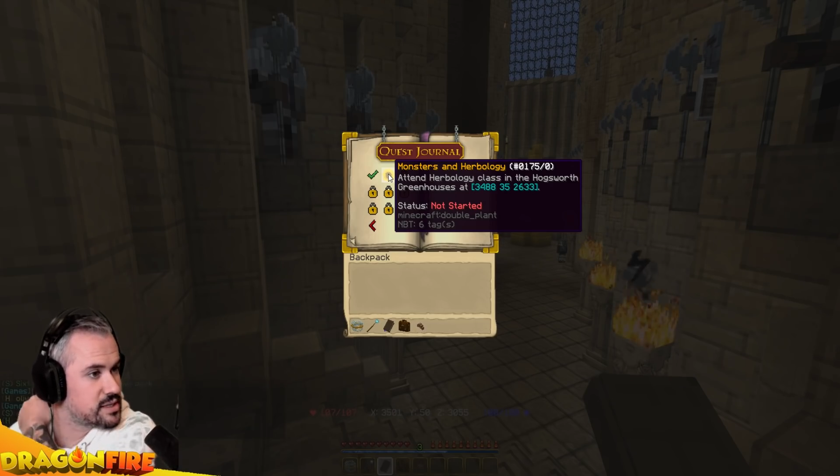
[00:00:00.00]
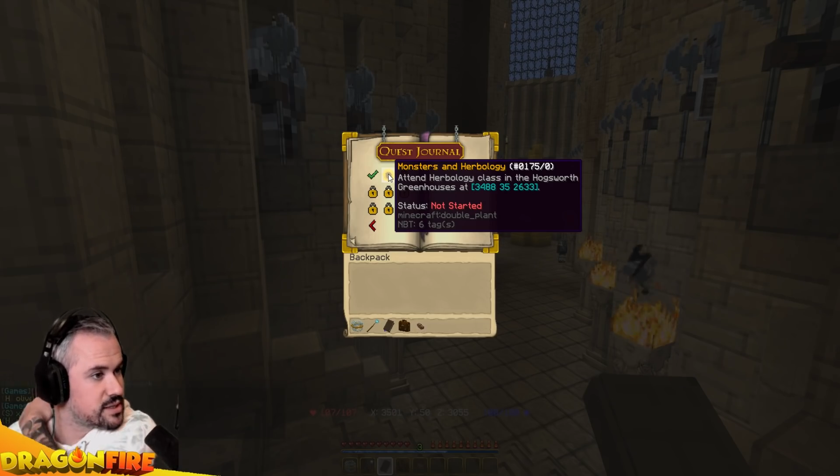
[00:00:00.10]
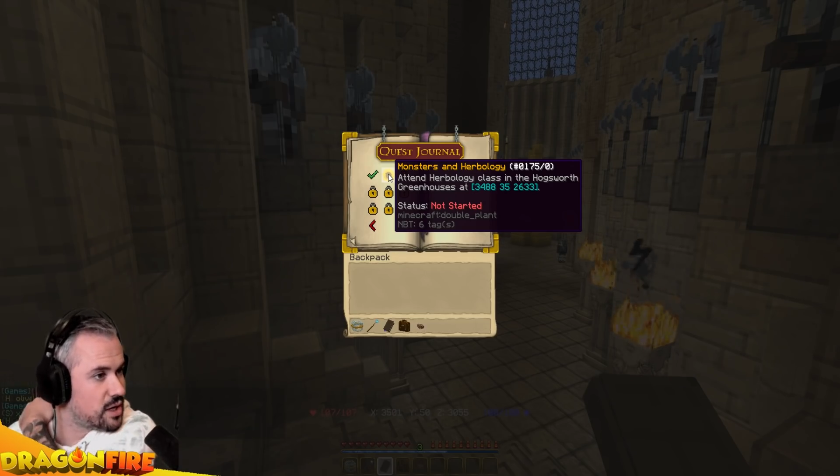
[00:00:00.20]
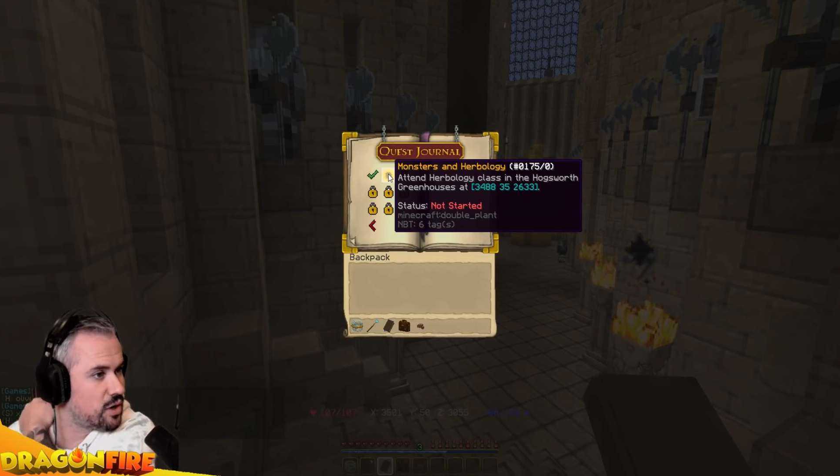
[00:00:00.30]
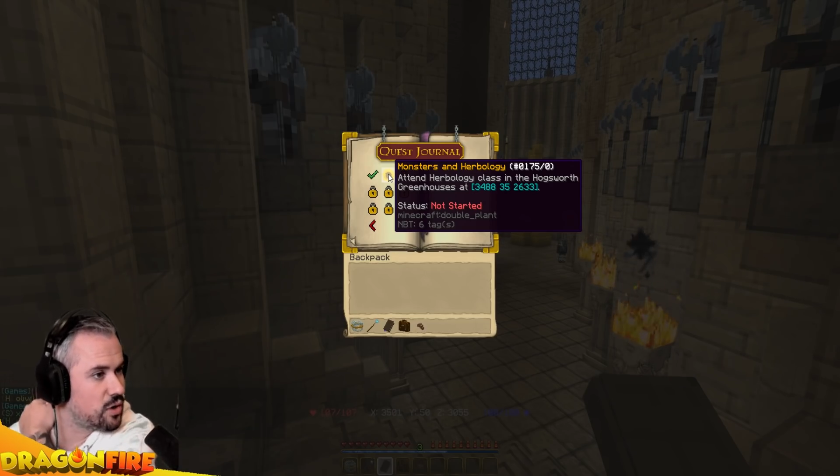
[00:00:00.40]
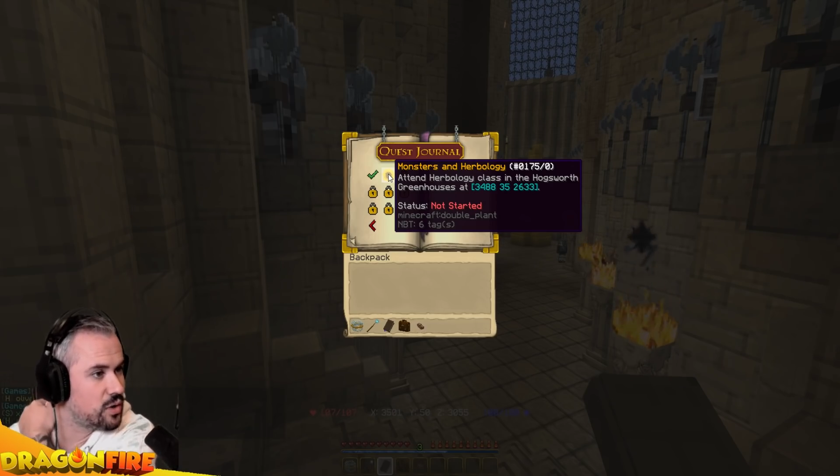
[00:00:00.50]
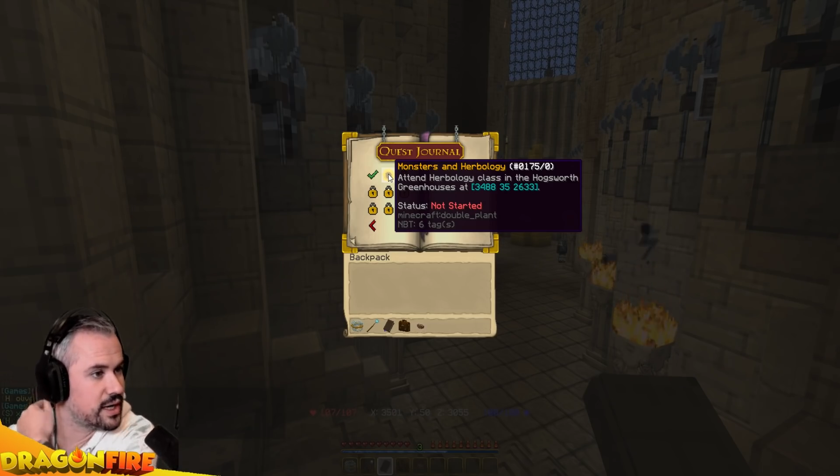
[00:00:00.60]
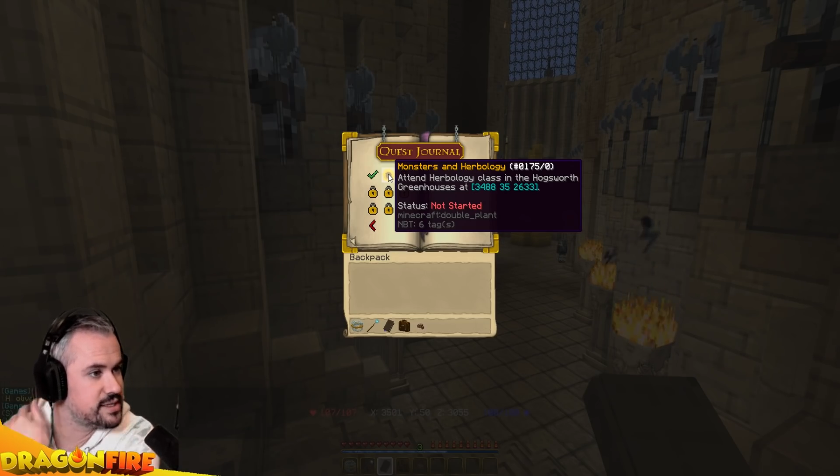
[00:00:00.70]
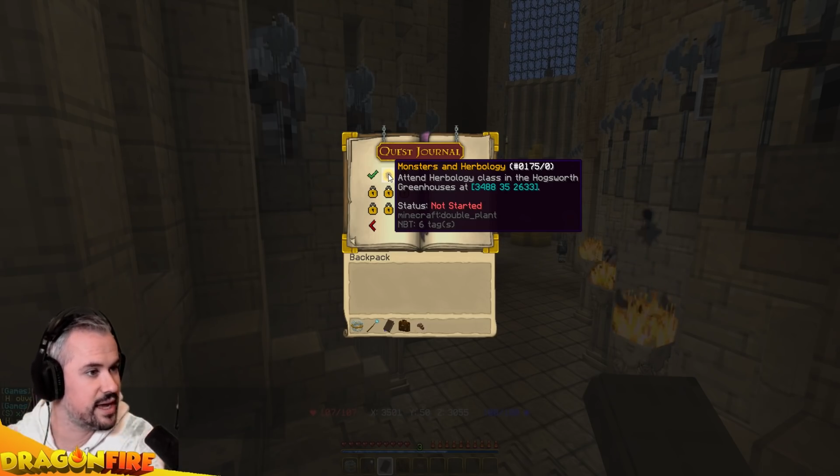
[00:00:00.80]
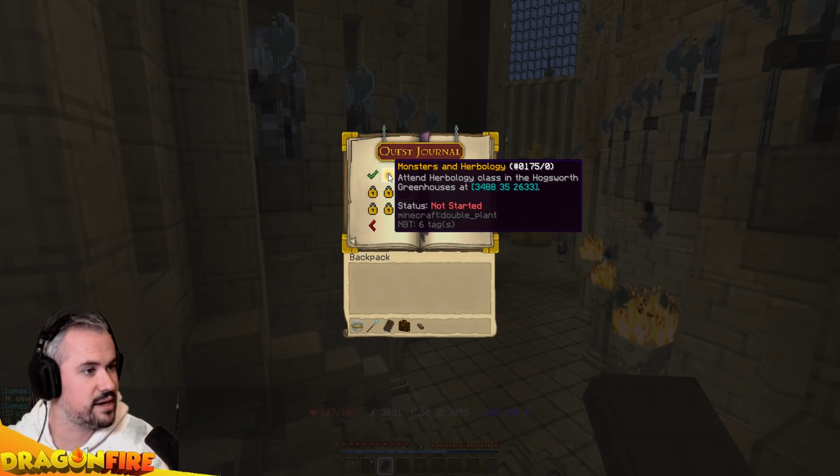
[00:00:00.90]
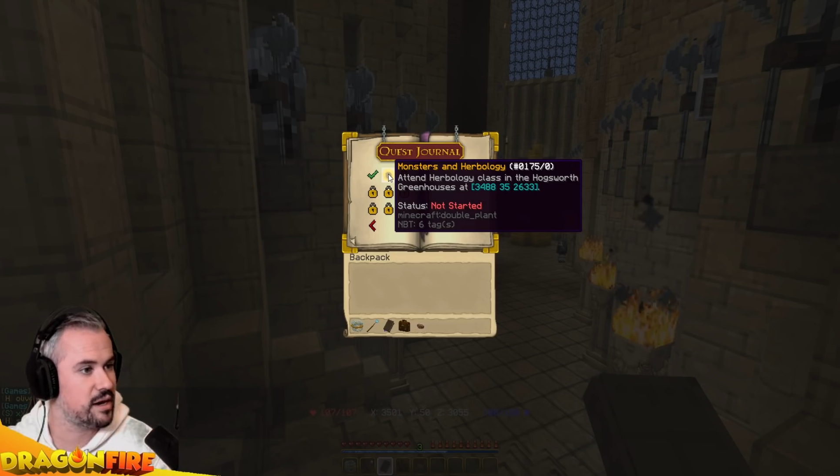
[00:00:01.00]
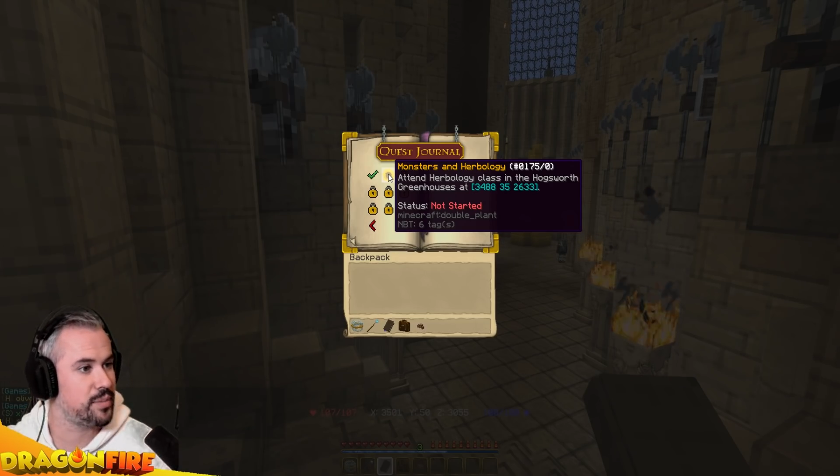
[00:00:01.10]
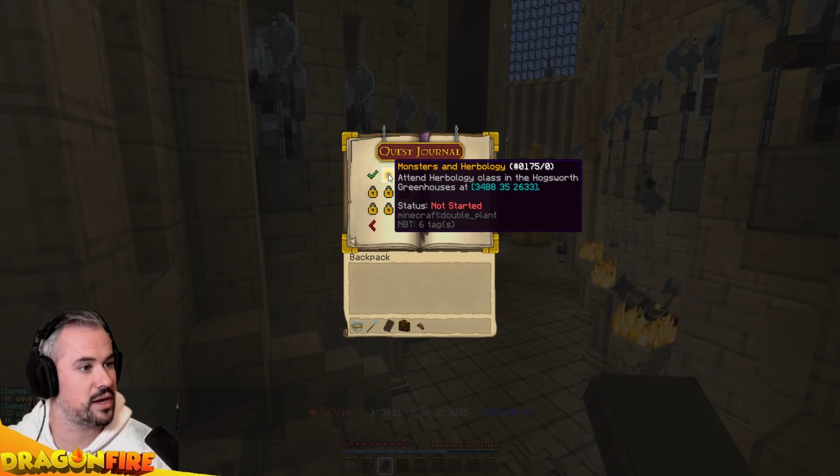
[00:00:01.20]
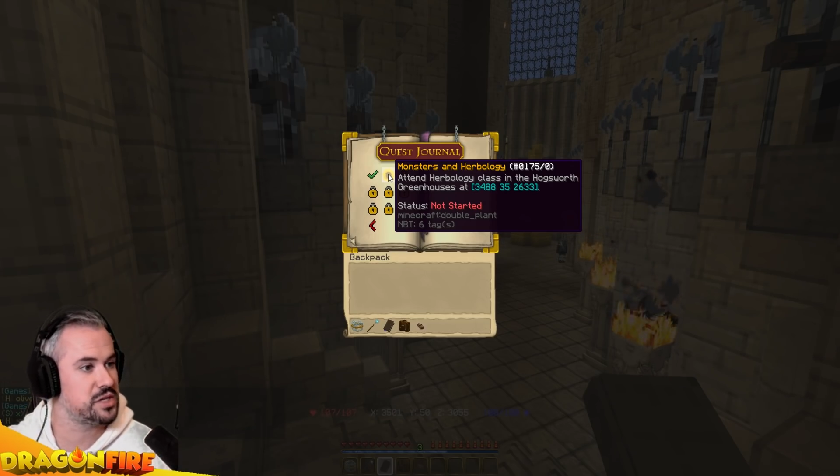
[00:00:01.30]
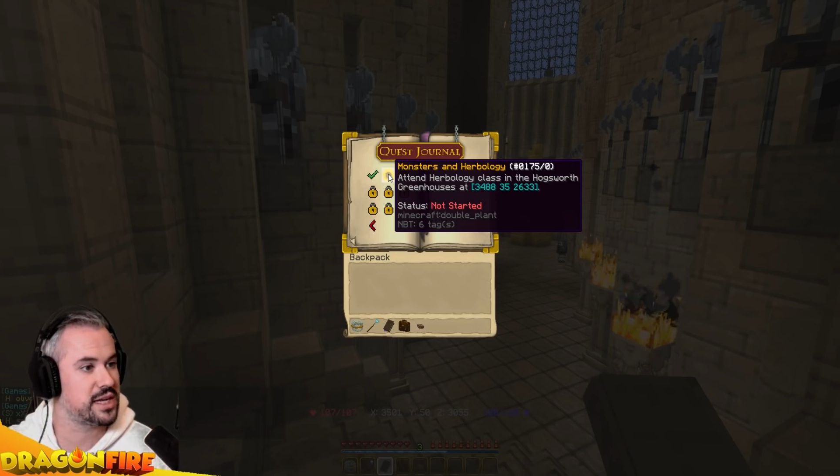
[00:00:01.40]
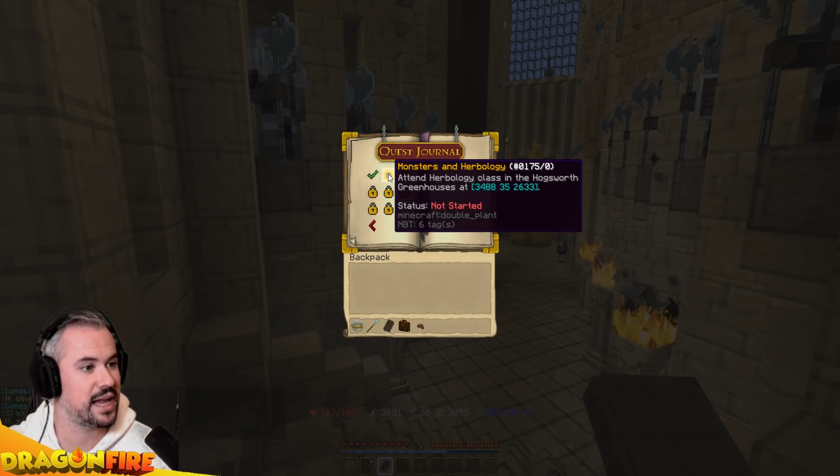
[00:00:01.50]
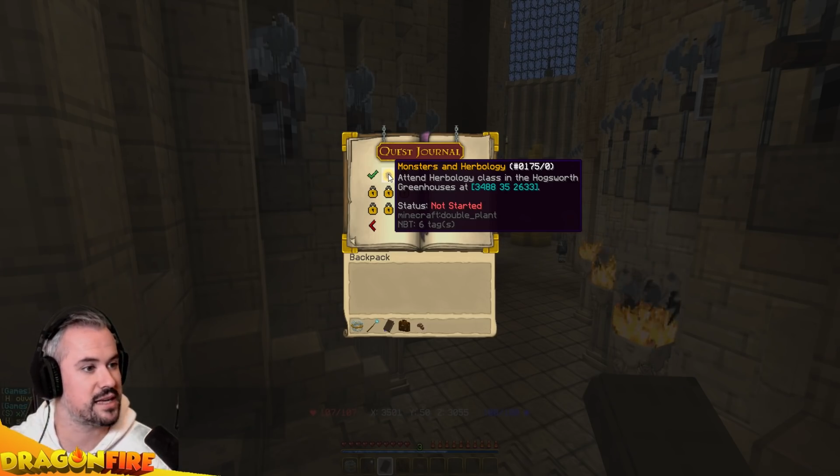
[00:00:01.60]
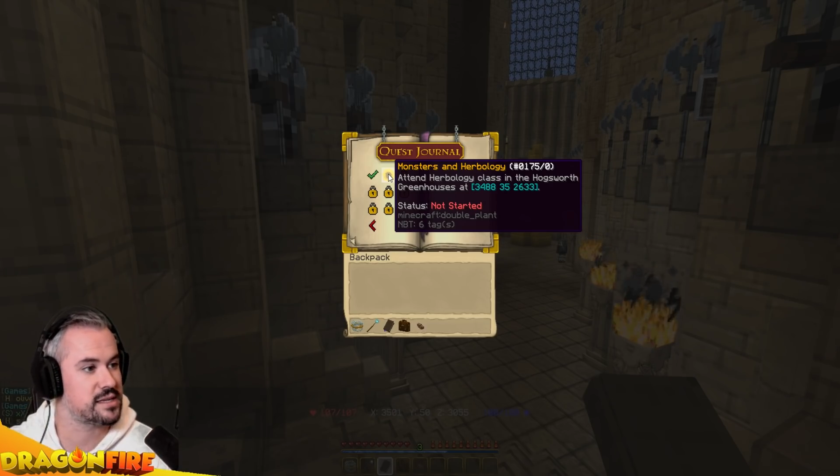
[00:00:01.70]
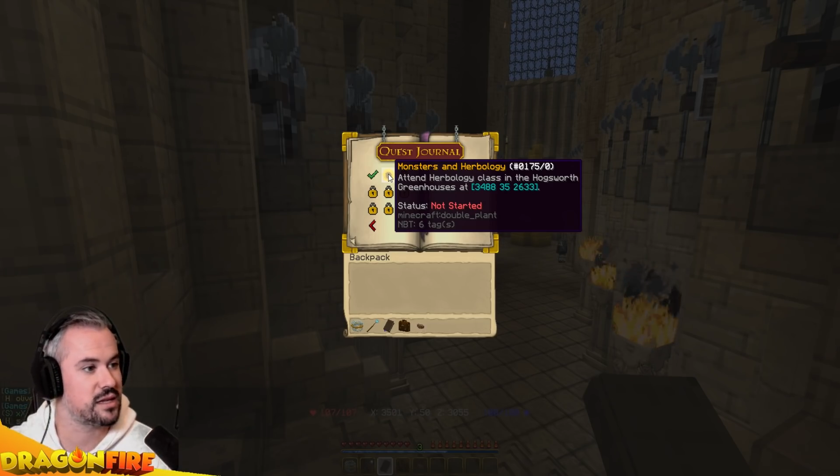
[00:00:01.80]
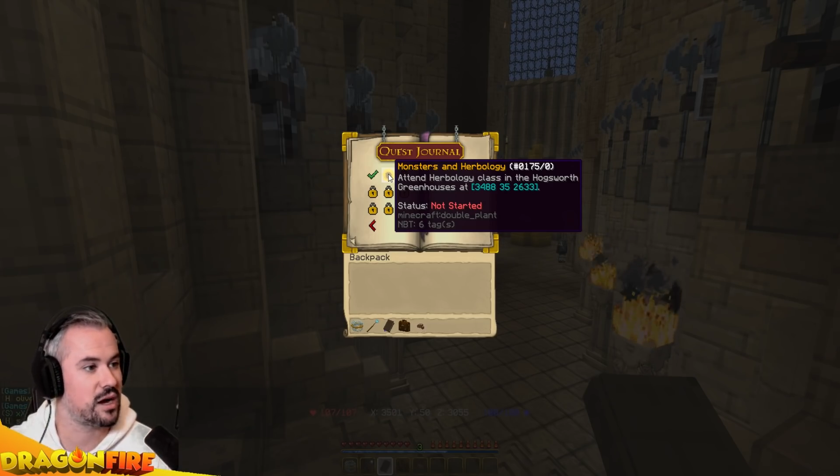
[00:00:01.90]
So attend Herbology class in the